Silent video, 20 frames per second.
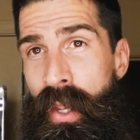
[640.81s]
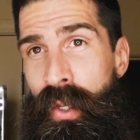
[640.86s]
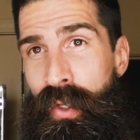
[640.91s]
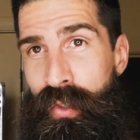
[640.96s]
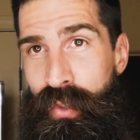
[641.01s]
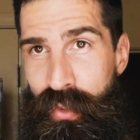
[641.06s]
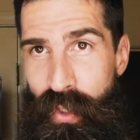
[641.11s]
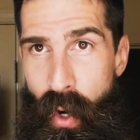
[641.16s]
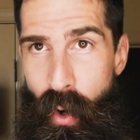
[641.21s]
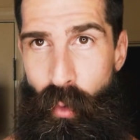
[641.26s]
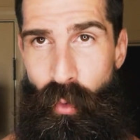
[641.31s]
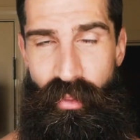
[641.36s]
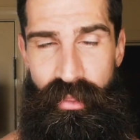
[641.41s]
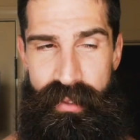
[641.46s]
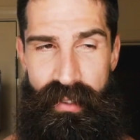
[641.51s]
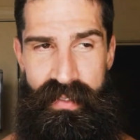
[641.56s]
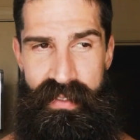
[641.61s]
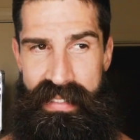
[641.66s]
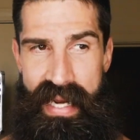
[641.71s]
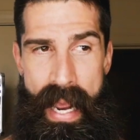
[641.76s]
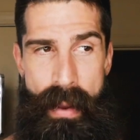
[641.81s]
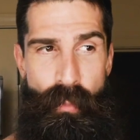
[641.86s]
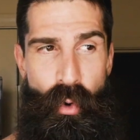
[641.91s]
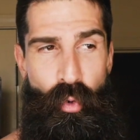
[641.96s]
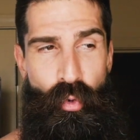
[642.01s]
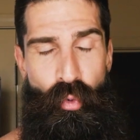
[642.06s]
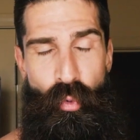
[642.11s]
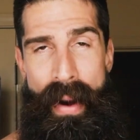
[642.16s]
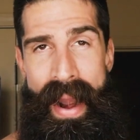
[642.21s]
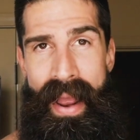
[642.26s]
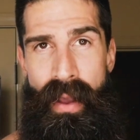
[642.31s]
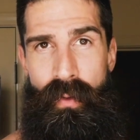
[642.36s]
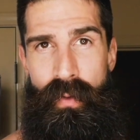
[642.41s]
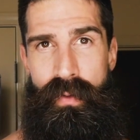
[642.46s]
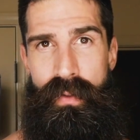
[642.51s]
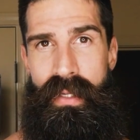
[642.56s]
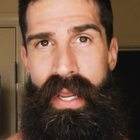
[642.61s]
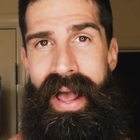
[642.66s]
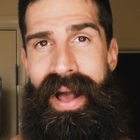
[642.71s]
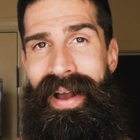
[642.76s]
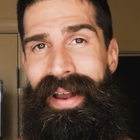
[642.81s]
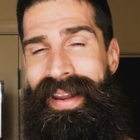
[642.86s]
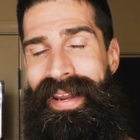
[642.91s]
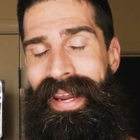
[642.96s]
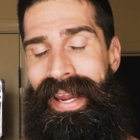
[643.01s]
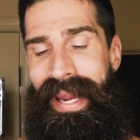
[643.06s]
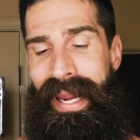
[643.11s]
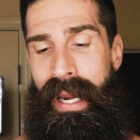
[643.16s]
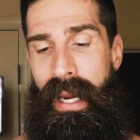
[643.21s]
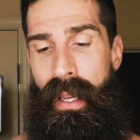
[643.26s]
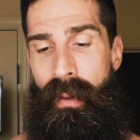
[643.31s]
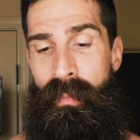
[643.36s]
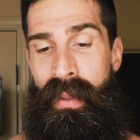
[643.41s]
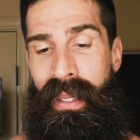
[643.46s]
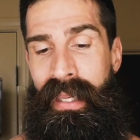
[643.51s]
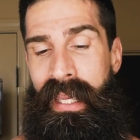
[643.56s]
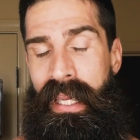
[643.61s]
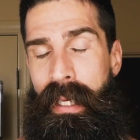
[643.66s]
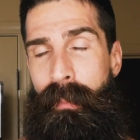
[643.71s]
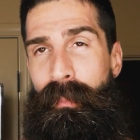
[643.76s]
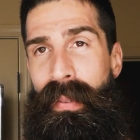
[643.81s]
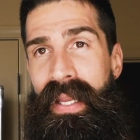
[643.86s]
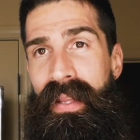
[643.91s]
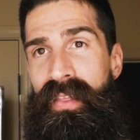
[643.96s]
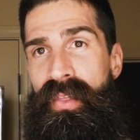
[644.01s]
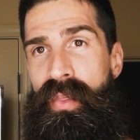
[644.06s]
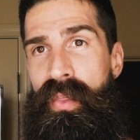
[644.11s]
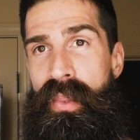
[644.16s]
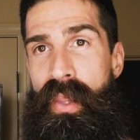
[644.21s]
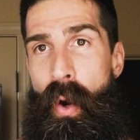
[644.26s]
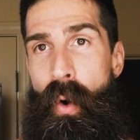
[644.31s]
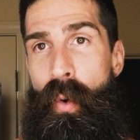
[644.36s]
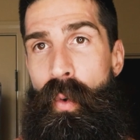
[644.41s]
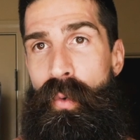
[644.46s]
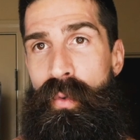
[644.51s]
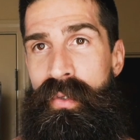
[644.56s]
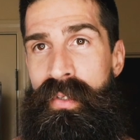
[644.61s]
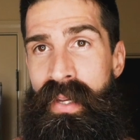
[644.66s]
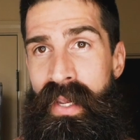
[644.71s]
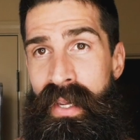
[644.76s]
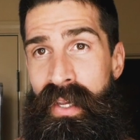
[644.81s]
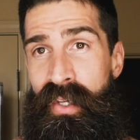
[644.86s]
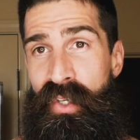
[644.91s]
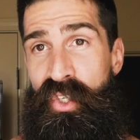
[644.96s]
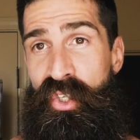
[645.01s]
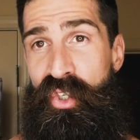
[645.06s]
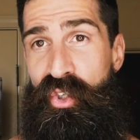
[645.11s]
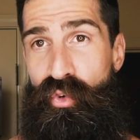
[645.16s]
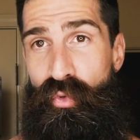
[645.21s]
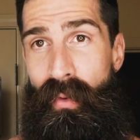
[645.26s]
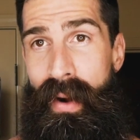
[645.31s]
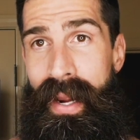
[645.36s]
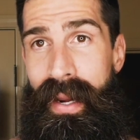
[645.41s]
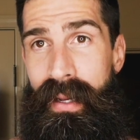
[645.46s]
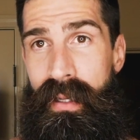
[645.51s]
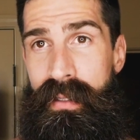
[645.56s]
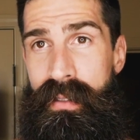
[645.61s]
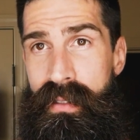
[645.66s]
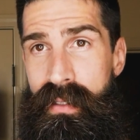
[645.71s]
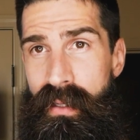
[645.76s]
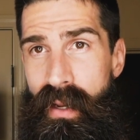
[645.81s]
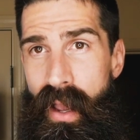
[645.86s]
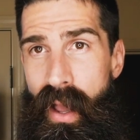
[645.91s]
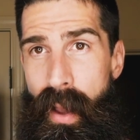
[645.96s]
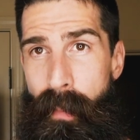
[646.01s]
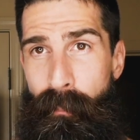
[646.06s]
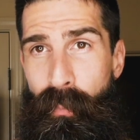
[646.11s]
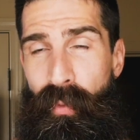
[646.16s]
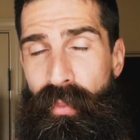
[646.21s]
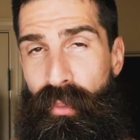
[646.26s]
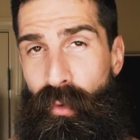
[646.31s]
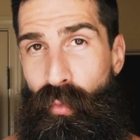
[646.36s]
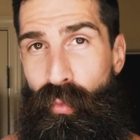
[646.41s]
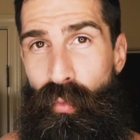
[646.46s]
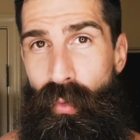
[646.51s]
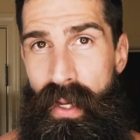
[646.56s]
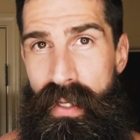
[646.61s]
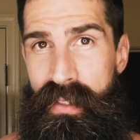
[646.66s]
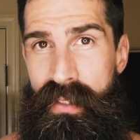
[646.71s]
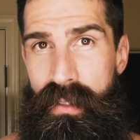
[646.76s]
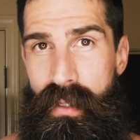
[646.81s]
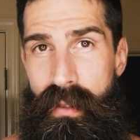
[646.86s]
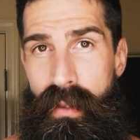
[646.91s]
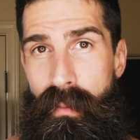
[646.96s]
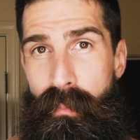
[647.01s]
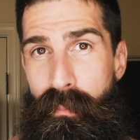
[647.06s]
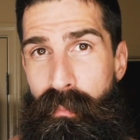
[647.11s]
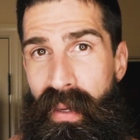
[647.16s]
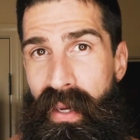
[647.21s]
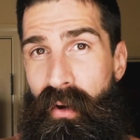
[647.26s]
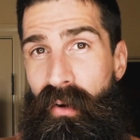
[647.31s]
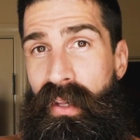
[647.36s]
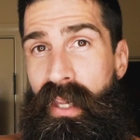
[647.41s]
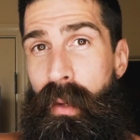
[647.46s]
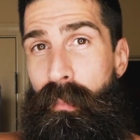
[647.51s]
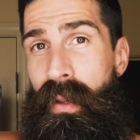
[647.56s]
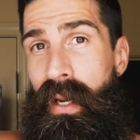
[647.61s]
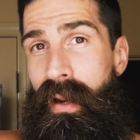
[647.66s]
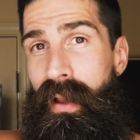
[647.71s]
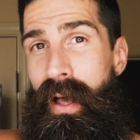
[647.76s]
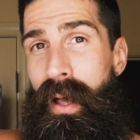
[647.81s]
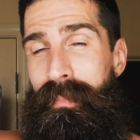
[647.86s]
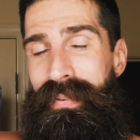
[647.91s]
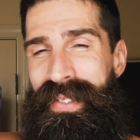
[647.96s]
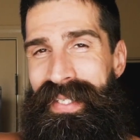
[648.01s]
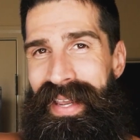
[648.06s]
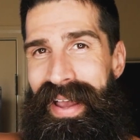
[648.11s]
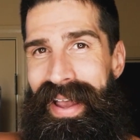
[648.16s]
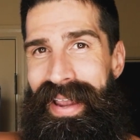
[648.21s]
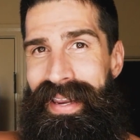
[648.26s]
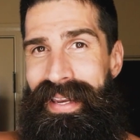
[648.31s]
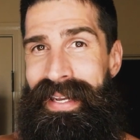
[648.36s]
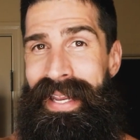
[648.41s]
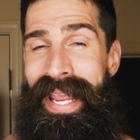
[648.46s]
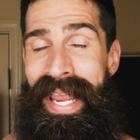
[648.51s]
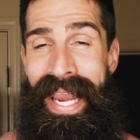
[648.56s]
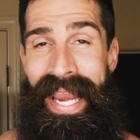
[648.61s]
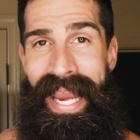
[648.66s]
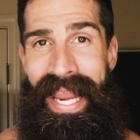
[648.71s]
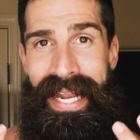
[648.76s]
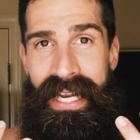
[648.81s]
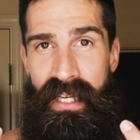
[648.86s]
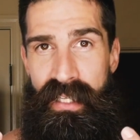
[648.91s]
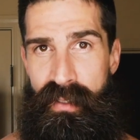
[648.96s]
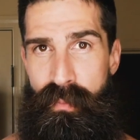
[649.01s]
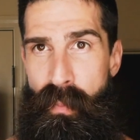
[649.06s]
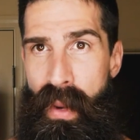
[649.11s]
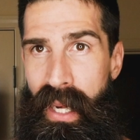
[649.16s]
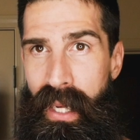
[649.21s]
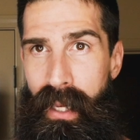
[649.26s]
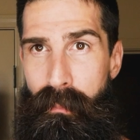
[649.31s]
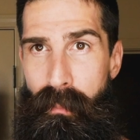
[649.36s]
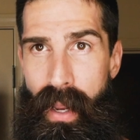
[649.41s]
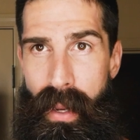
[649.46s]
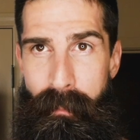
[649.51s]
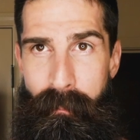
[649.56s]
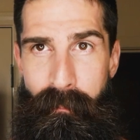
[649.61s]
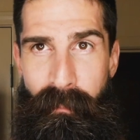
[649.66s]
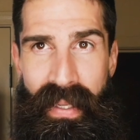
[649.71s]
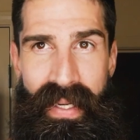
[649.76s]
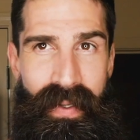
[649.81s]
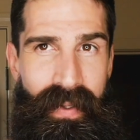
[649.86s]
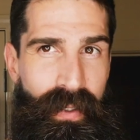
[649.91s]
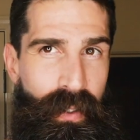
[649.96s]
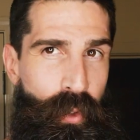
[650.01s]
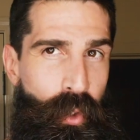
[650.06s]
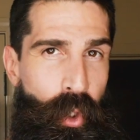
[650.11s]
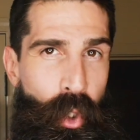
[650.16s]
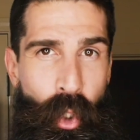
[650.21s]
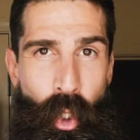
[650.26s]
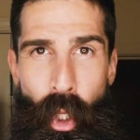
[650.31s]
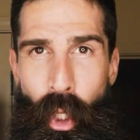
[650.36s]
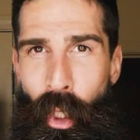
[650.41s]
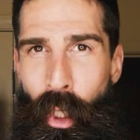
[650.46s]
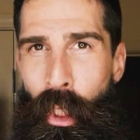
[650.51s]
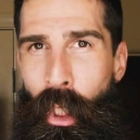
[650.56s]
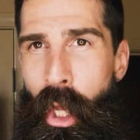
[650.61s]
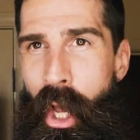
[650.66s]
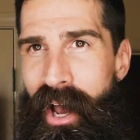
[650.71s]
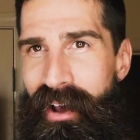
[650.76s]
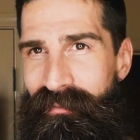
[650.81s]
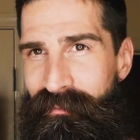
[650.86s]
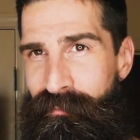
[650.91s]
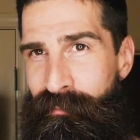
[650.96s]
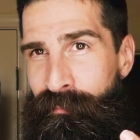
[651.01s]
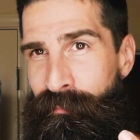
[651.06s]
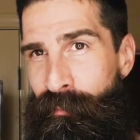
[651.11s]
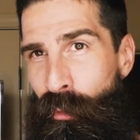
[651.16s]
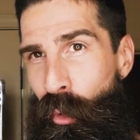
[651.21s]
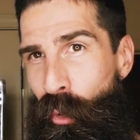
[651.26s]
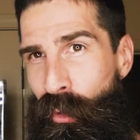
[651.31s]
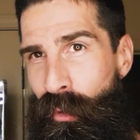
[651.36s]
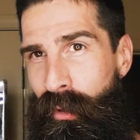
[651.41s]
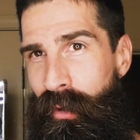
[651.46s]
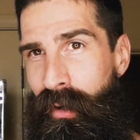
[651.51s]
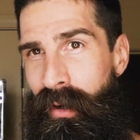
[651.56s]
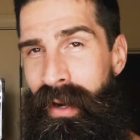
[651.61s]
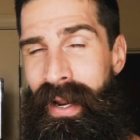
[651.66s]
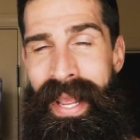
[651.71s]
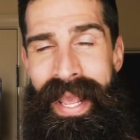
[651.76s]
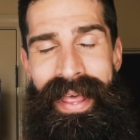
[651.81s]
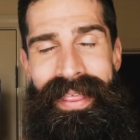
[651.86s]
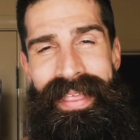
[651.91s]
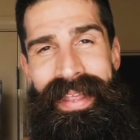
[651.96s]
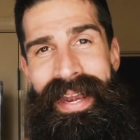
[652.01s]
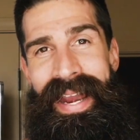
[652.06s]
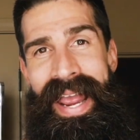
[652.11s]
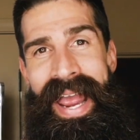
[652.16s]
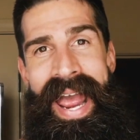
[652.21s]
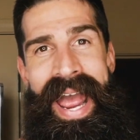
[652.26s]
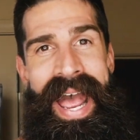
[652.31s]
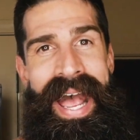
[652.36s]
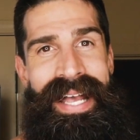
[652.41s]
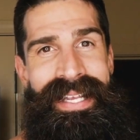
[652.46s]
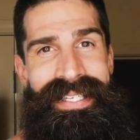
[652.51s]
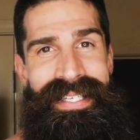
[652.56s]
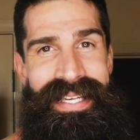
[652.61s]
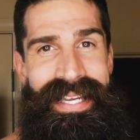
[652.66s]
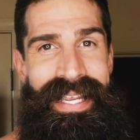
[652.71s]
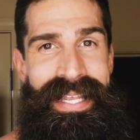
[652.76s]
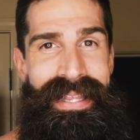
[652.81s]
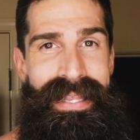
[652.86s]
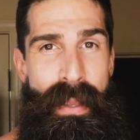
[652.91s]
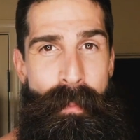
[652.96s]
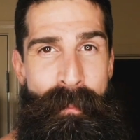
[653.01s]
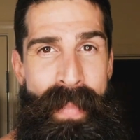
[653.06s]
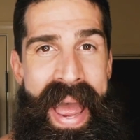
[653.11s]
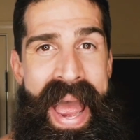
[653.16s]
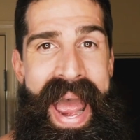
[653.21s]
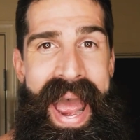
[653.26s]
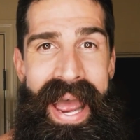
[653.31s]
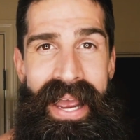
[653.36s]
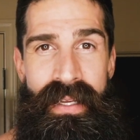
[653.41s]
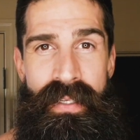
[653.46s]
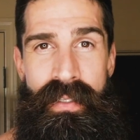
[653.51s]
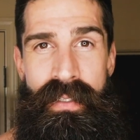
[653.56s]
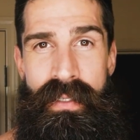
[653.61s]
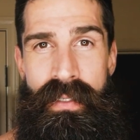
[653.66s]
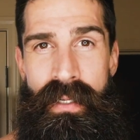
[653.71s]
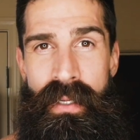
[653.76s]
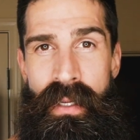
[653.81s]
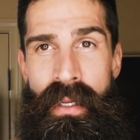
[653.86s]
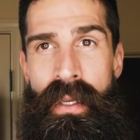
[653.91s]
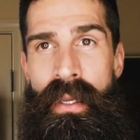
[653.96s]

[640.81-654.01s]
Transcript: So this time around I am keeping those strands up with the rest of the beard, keeping it up tight, and it's making my beard look a lot fuller than it has in the past.